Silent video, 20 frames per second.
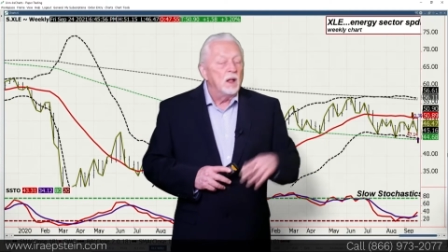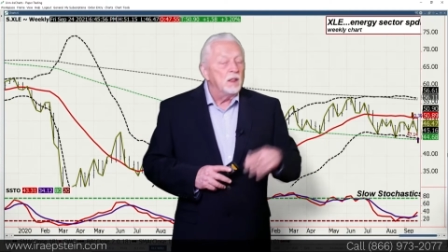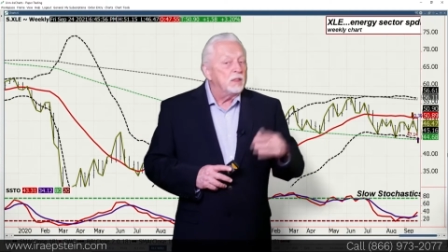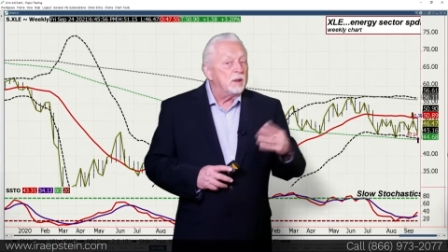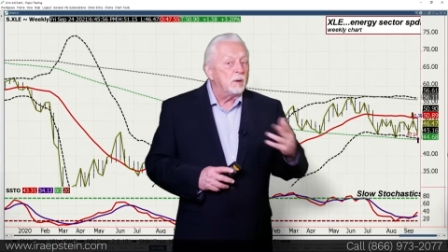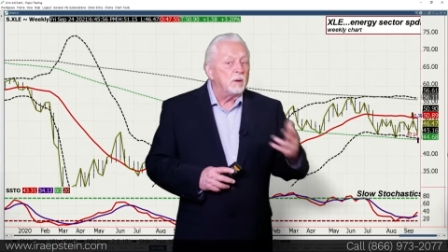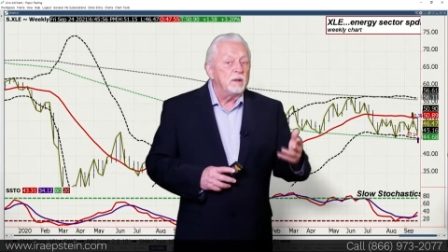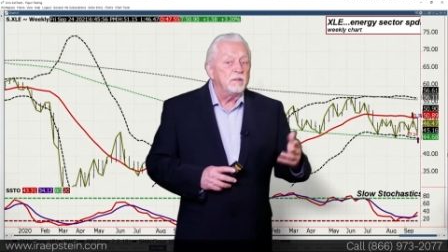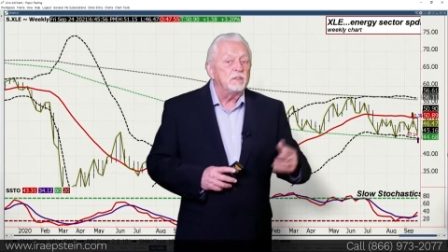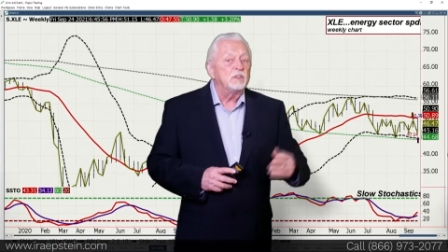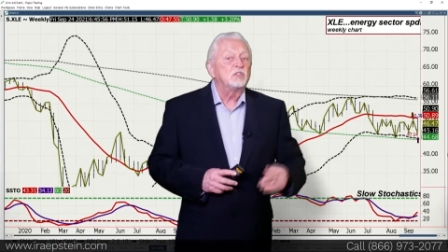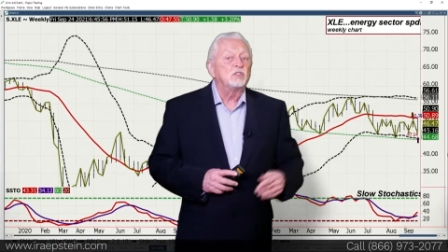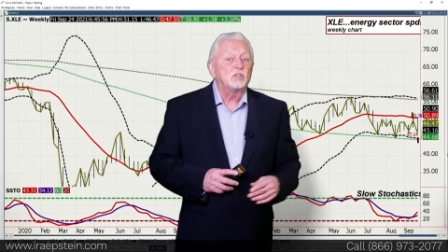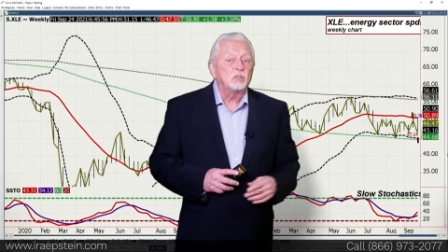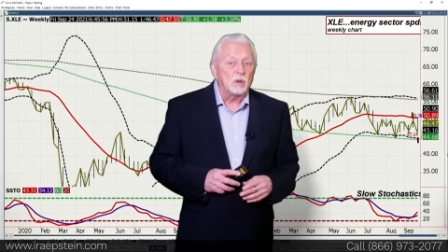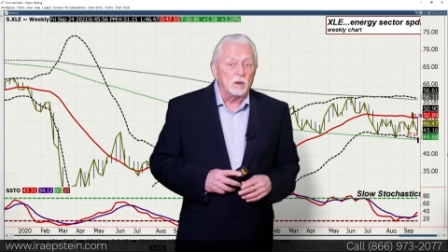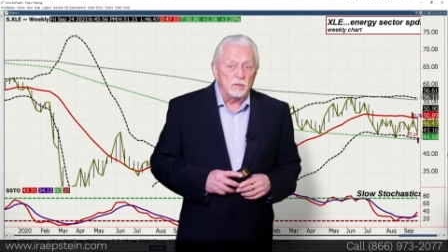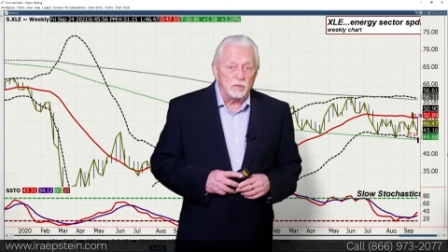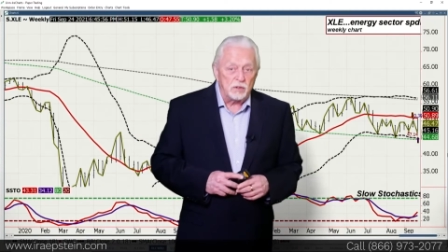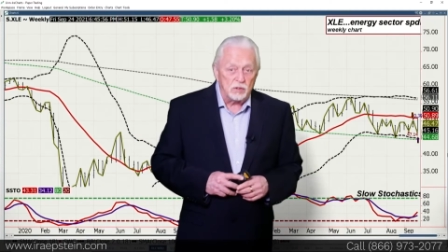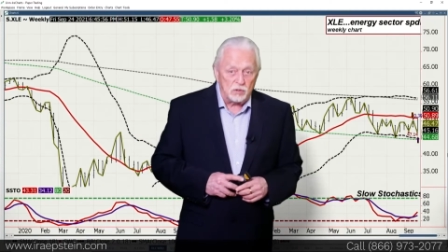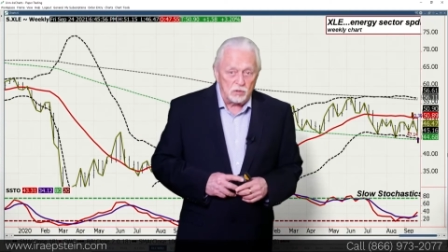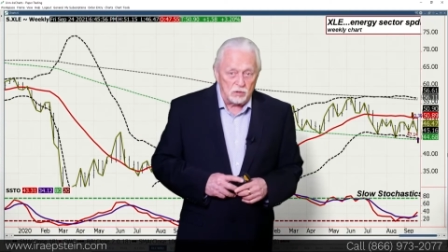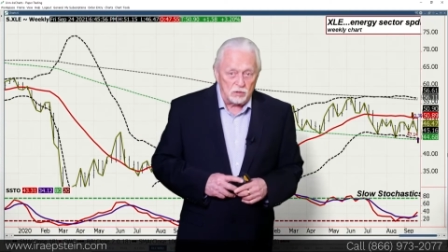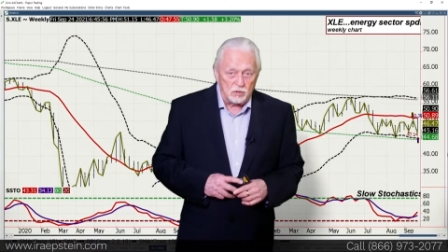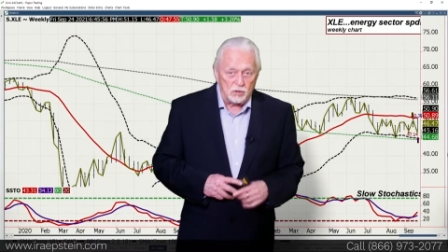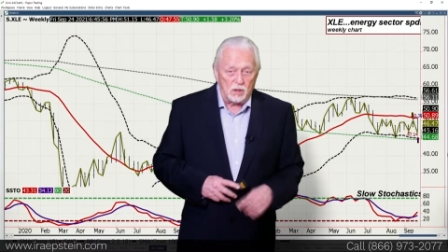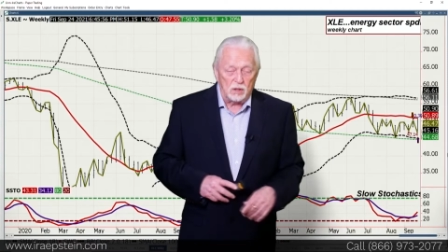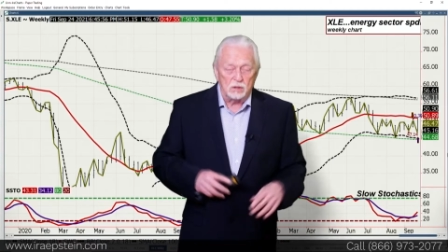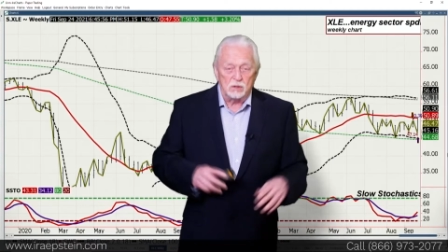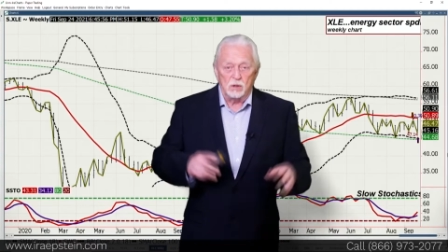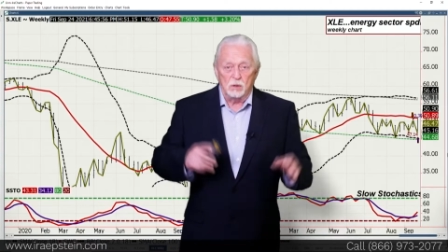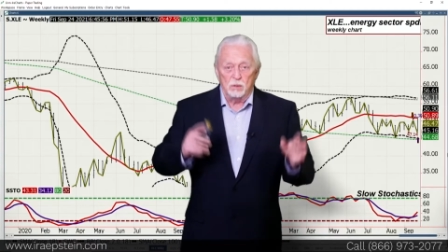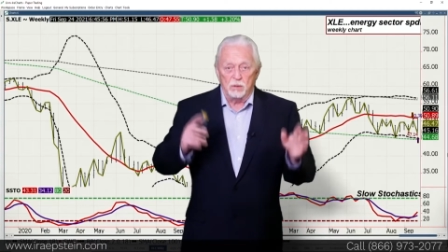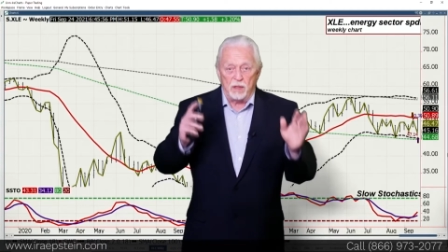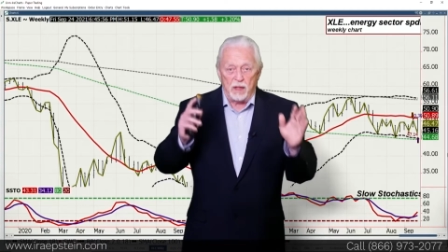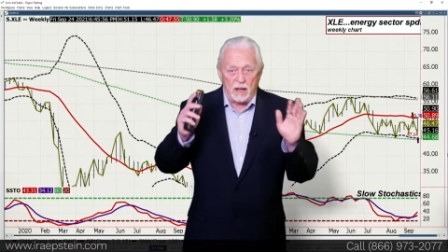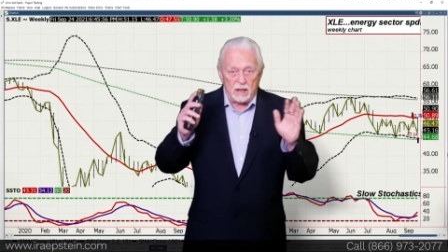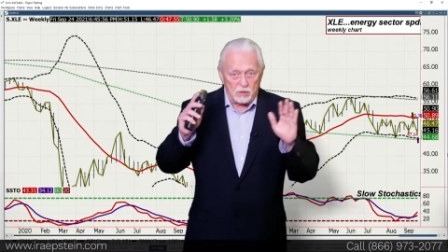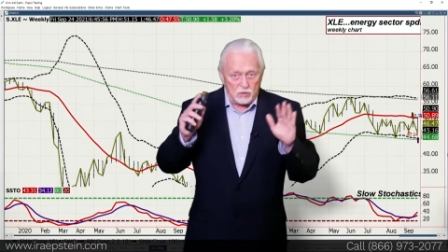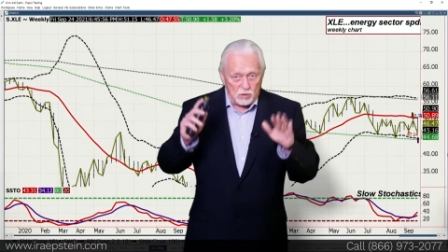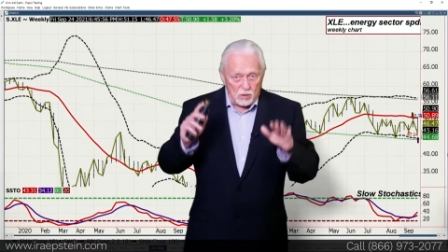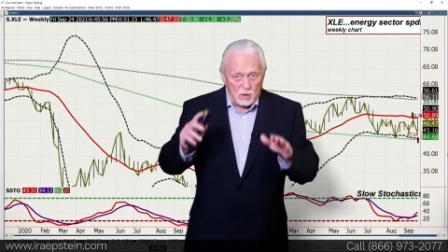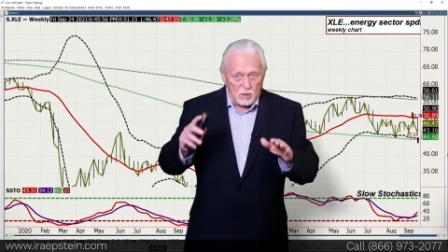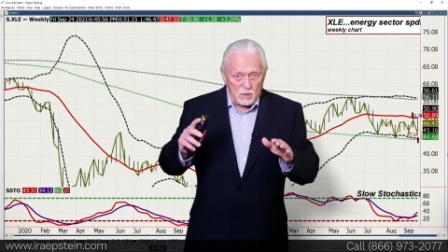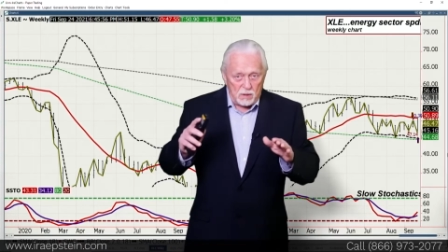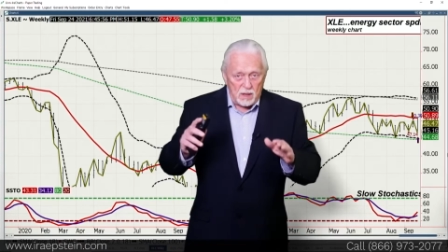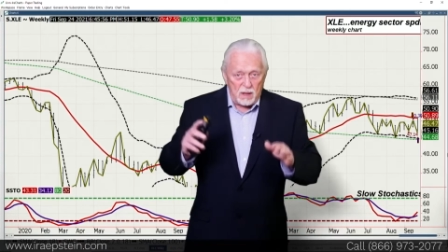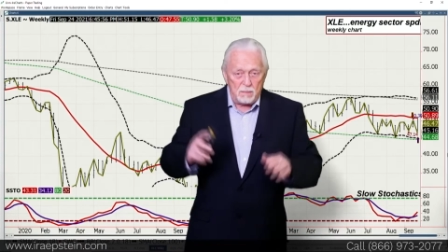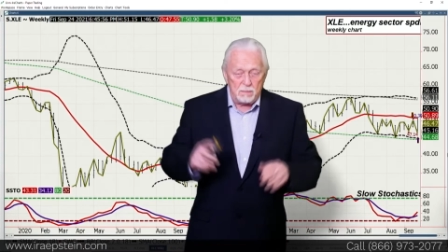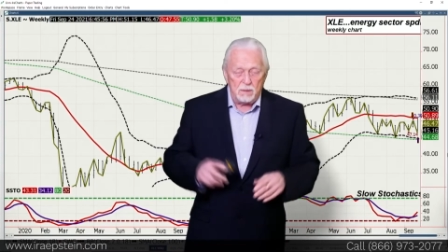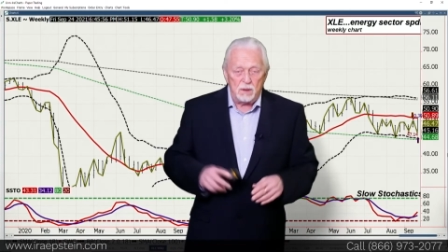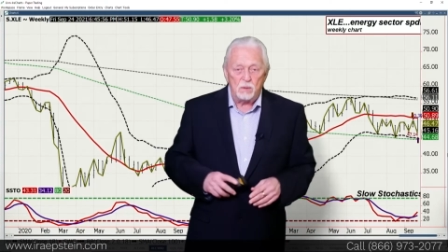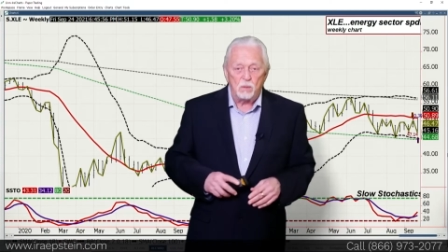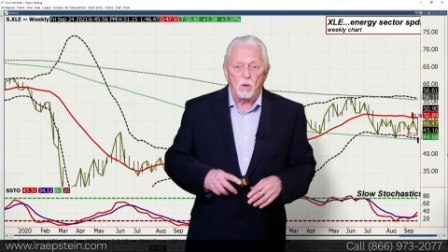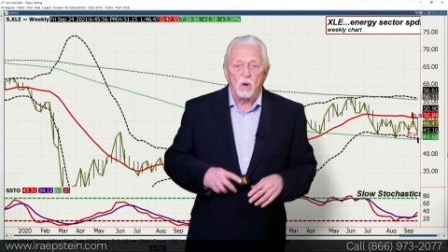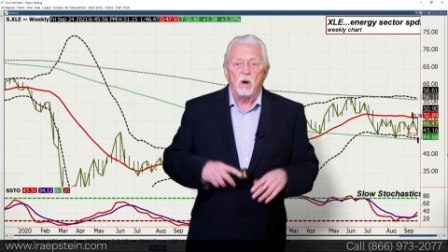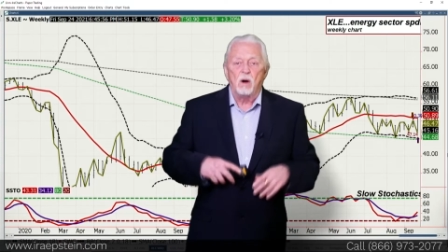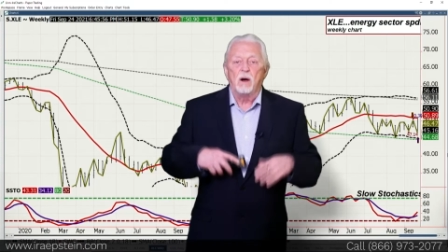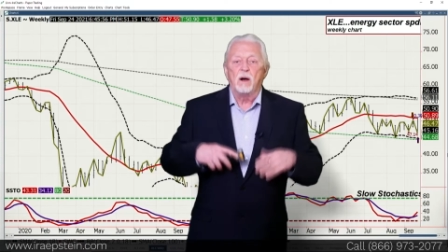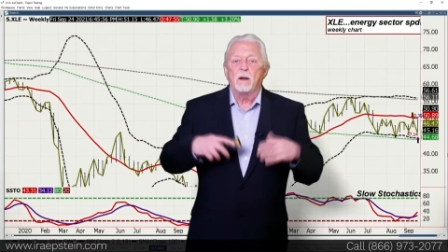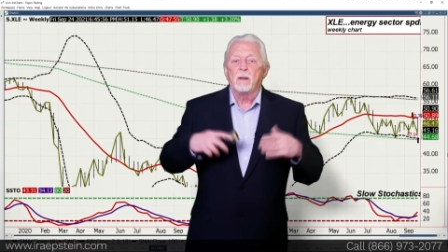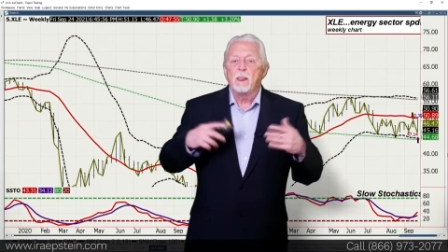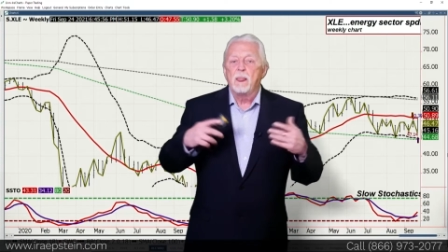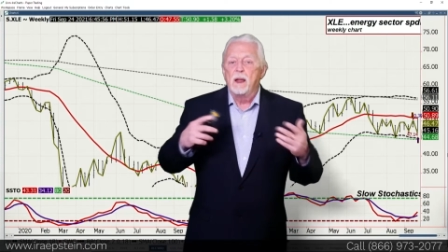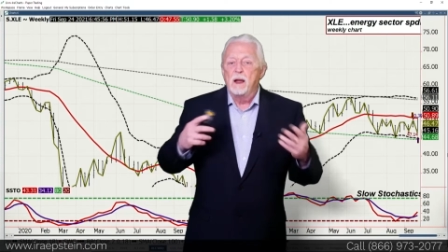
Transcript: There are even services that do that, so don't get me wrong.